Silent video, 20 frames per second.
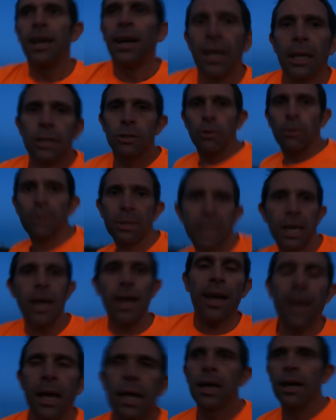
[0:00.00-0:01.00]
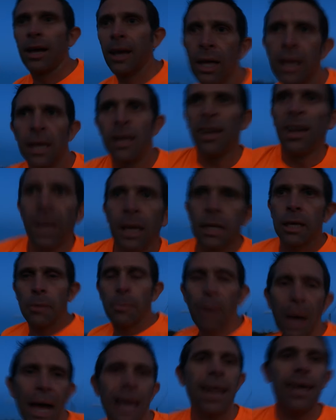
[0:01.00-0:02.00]
to upset your
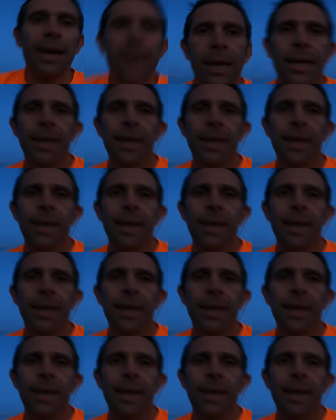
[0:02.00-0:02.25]
palate.